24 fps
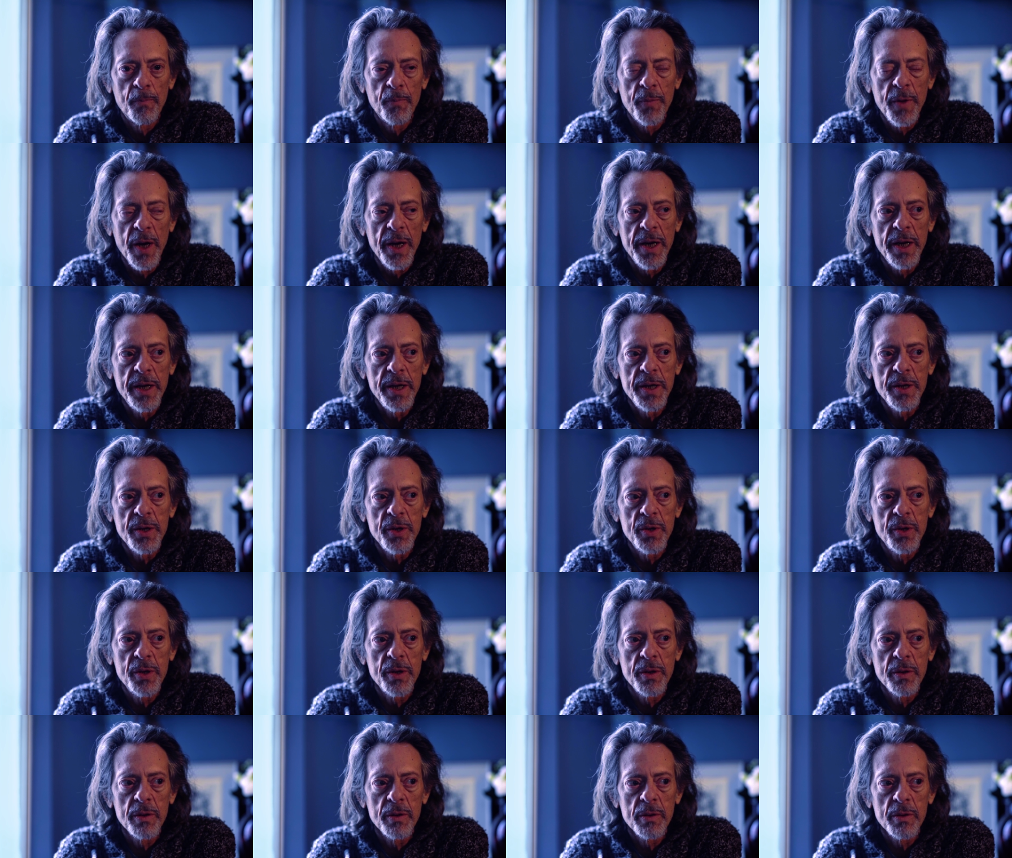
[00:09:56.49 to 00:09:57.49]
that
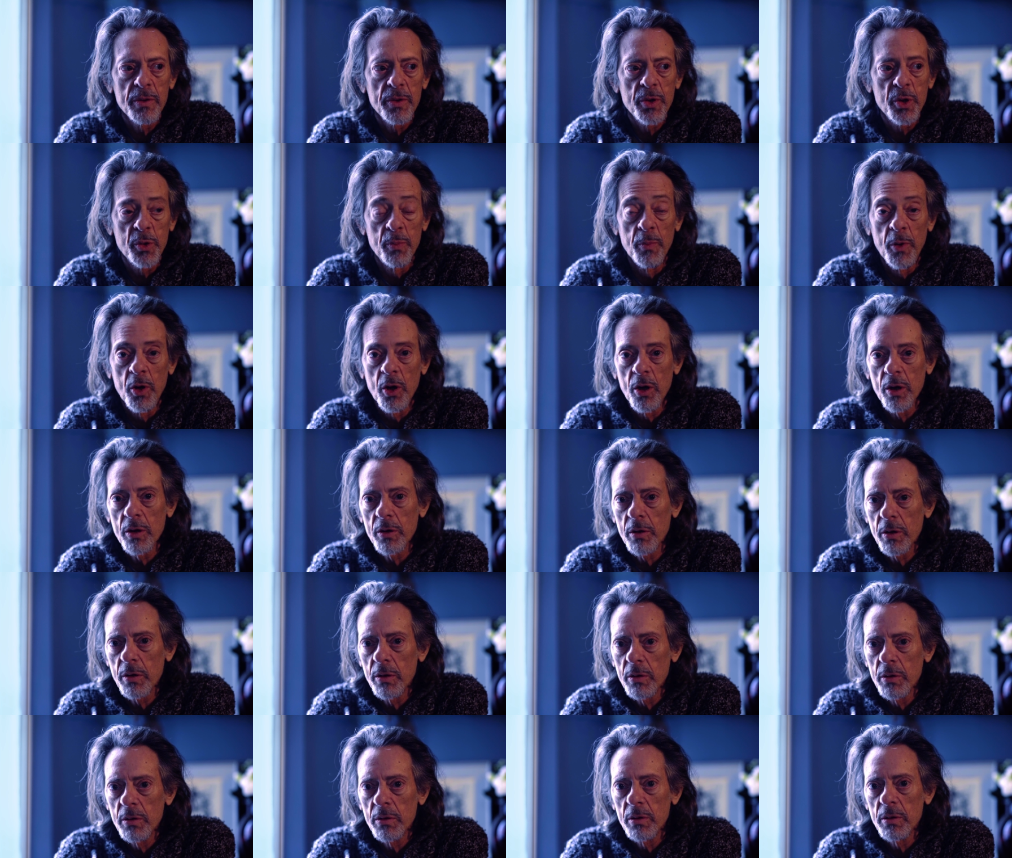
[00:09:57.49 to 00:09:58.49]
he's smart,
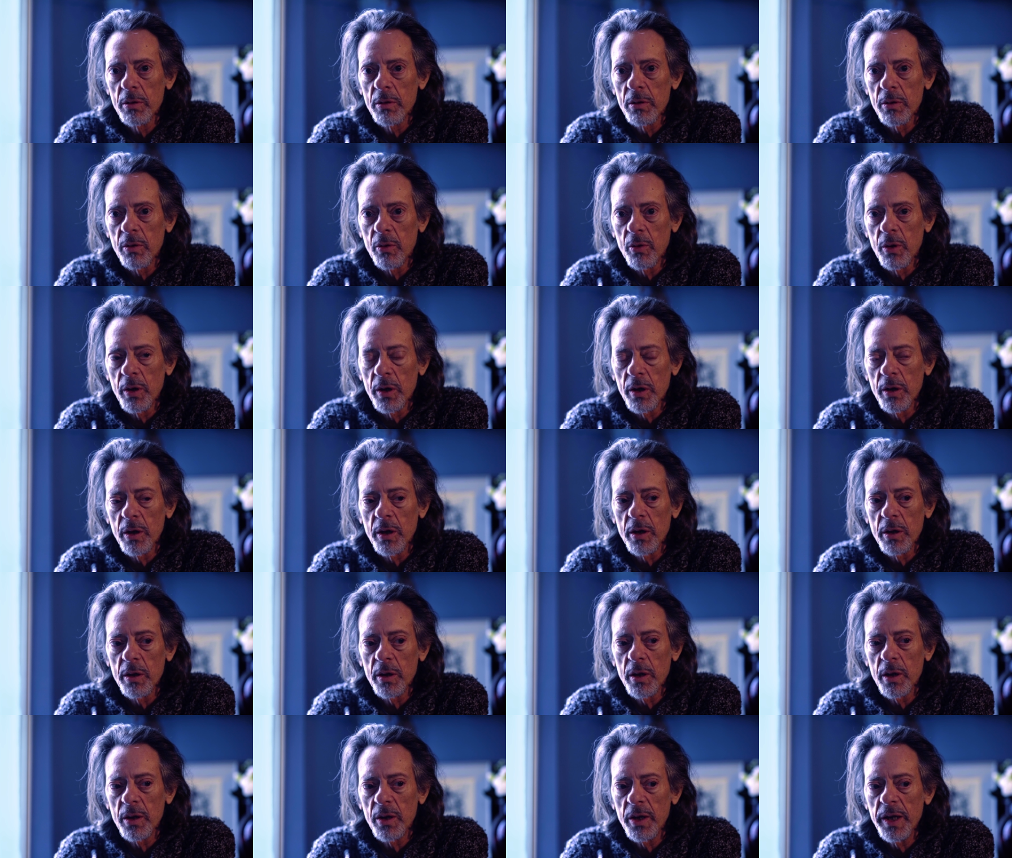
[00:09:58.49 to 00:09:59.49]
or
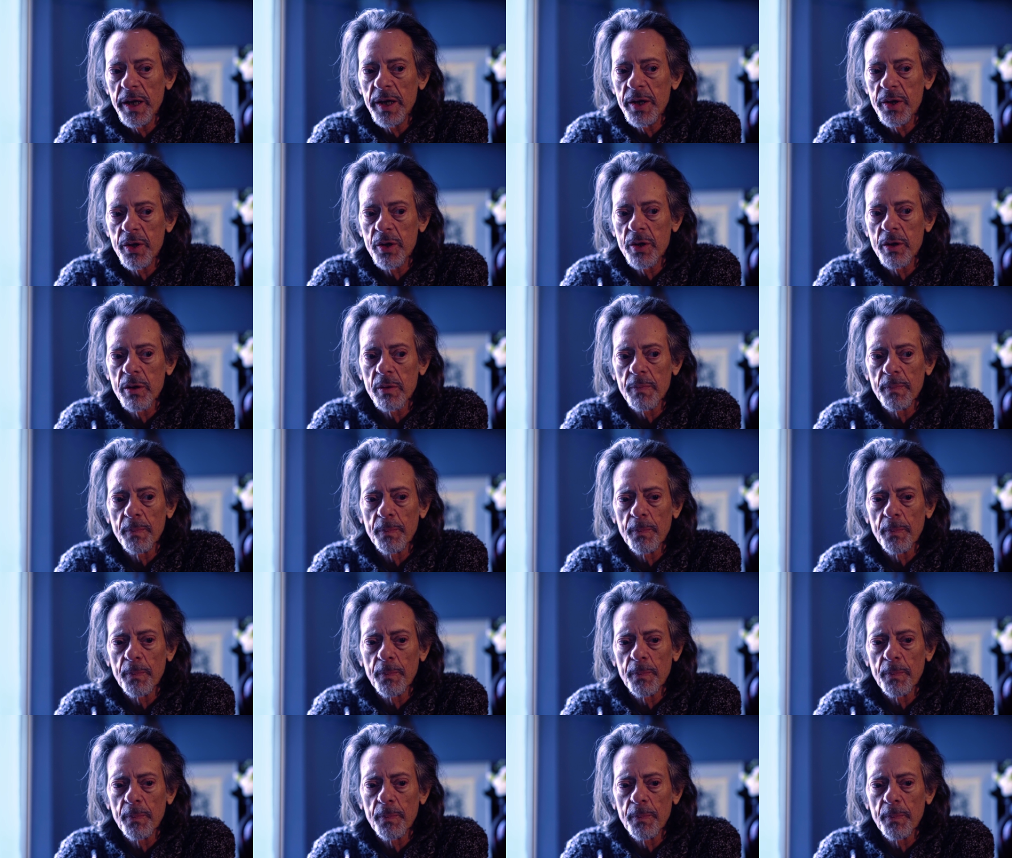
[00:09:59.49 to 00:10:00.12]
at least